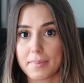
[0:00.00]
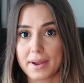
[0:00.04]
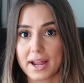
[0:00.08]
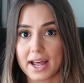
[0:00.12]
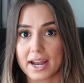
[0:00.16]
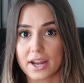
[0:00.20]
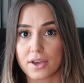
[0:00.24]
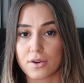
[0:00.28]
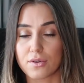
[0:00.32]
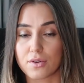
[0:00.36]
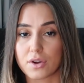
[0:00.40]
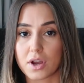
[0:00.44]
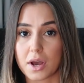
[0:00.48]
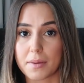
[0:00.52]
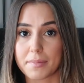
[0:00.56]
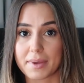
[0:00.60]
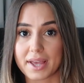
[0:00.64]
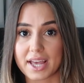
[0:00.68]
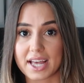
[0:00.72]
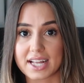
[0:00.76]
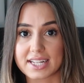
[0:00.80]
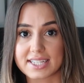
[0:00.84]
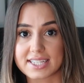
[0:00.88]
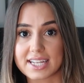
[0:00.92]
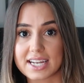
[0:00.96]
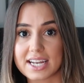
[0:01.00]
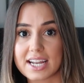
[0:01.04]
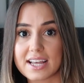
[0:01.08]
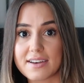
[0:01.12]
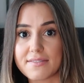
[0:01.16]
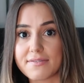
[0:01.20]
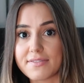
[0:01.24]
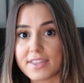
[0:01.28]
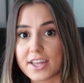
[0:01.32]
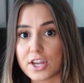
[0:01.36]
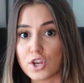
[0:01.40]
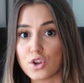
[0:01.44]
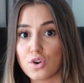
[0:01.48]
planning on coming here to
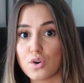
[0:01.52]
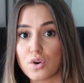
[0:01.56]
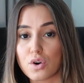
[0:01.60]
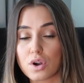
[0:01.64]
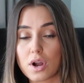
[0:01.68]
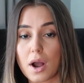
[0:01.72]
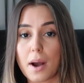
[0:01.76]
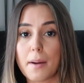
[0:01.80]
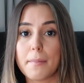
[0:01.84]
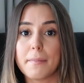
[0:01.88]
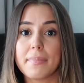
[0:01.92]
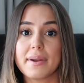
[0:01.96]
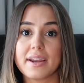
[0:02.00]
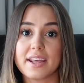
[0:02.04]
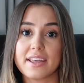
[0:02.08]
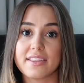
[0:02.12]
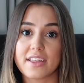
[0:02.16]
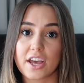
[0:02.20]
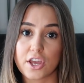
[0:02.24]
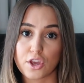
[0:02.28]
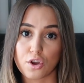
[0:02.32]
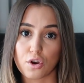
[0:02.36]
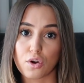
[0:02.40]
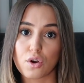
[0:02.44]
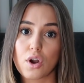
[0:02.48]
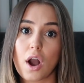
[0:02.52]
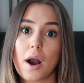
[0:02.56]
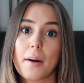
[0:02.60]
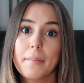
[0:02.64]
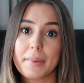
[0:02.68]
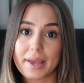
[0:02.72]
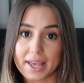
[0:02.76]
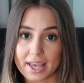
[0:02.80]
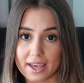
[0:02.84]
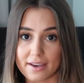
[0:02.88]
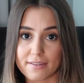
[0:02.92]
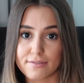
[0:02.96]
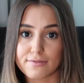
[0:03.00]
live, then your company that you're
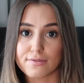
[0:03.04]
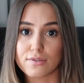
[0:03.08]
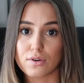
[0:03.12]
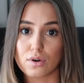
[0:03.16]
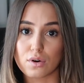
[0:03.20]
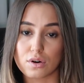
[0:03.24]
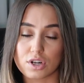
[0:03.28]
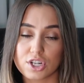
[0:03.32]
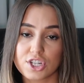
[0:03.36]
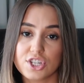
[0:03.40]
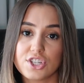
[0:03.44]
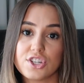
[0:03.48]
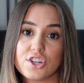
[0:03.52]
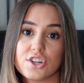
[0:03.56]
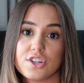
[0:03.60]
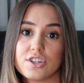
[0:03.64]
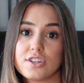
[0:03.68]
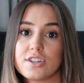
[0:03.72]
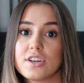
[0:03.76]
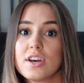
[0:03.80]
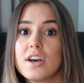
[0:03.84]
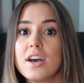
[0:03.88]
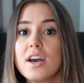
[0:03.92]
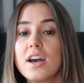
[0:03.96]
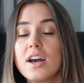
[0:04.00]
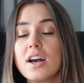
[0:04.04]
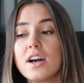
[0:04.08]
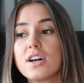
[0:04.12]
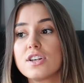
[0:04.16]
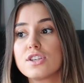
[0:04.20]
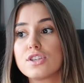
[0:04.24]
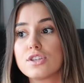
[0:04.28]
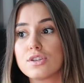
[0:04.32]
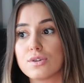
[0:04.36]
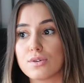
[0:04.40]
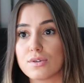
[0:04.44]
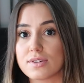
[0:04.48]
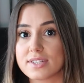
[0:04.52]
coming here for should
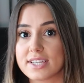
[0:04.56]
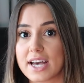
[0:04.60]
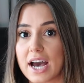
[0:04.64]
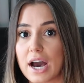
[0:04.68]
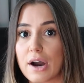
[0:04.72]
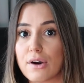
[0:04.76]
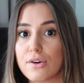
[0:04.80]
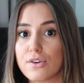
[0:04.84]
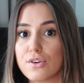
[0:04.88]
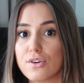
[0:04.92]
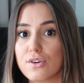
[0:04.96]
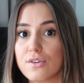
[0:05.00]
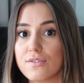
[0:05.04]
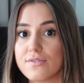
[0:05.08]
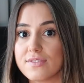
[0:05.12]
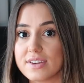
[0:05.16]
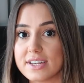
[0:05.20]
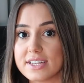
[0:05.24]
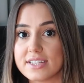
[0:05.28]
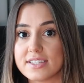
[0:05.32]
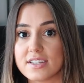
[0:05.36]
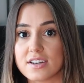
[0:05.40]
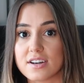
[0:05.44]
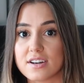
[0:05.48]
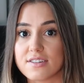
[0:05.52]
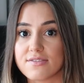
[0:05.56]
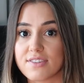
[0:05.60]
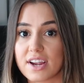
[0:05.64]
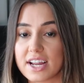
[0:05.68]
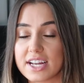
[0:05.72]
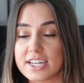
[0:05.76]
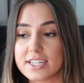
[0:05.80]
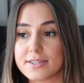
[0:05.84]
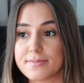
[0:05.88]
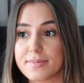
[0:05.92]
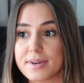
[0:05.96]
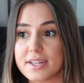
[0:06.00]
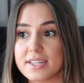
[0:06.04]
sort out your visa
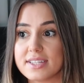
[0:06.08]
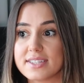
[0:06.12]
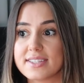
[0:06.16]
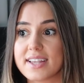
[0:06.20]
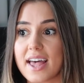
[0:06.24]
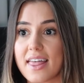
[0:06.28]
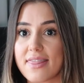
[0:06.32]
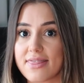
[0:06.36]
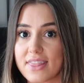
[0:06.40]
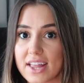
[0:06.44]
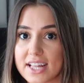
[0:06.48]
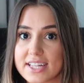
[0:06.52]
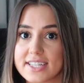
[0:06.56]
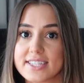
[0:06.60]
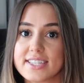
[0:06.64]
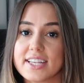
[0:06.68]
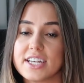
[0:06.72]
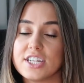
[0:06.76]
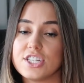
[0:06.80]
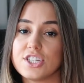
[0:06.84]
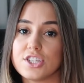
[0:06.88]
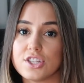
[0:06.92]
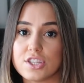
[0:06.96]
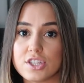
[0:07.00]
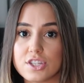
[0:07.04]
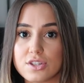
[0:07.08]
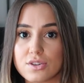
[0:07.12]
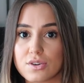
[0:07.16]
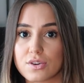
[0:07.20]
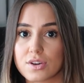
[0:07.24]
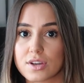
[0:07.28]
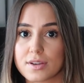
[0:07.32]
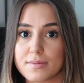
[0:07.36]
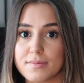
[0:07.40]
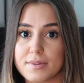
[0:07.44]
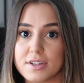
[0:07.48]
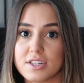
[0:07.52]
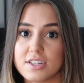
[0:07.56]
arrangements and then send you the
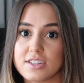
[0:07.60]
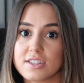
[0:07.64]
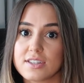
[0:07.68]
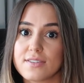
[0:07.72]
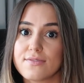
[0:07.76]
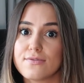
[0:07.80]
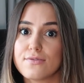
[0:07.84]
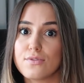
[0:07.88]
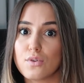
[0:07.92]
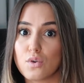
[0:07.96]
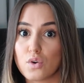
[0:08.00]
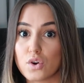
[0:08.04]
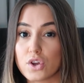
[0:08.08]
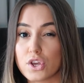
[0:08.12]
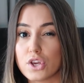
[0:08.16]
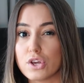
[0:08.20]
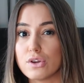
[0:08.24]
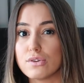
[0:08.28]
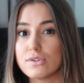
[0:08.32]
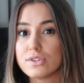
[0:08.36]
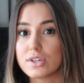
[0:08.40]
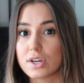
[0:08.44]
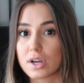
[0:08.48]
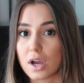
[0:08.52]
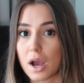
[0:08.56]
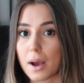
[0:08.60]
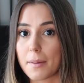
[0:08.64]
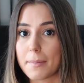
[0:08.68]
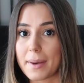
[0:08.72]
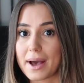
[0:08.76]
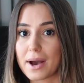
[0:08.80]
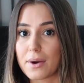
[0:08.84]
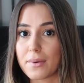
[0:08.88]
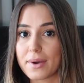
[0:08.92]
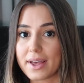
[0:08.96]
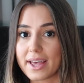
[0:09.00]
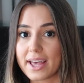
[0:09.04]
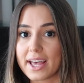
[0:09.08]
documents for you to come
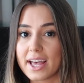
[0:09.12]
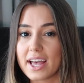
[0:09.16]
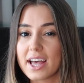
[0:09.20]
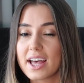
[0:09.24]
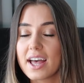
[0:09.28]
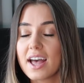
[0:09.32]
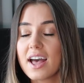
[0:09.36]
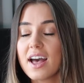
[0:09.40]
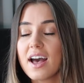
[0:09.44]
out here.